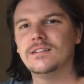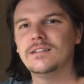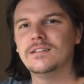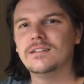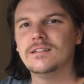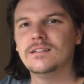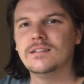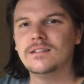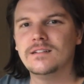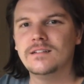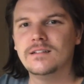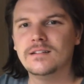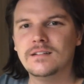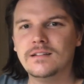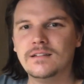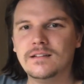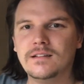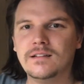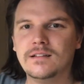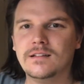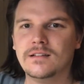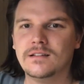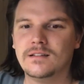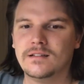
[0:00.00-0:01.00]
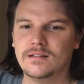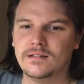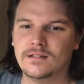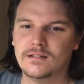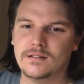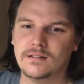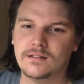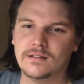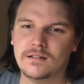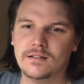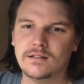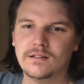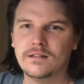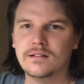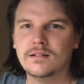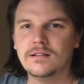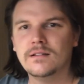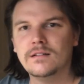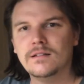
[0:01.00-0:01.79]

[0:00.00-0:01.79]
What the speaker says: [no speech]